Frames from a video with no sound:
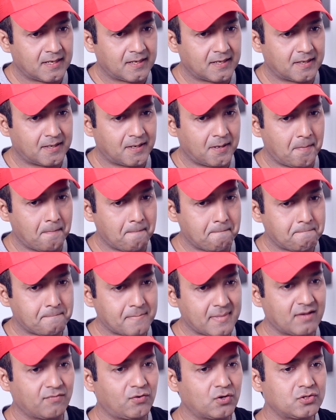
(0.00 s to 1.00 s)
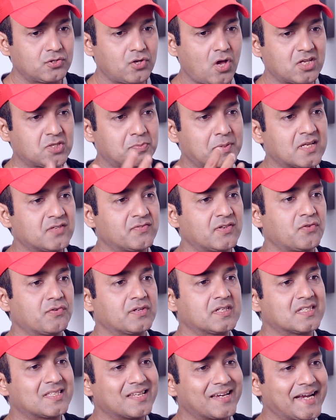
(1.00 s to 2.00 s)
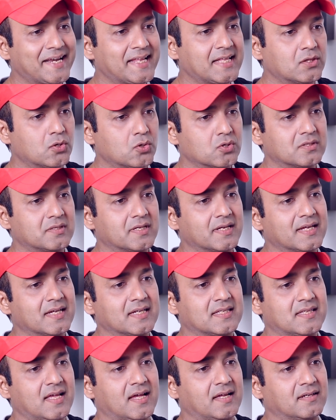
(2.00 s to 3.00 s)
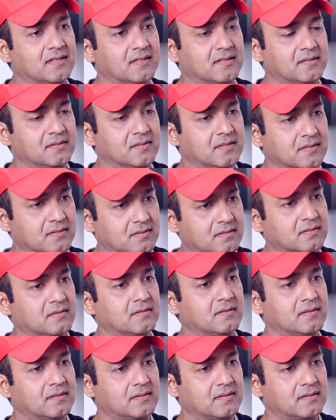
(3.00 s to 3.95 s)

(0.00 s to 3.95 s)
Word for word: What was your experience when you were just reading those lyrics and just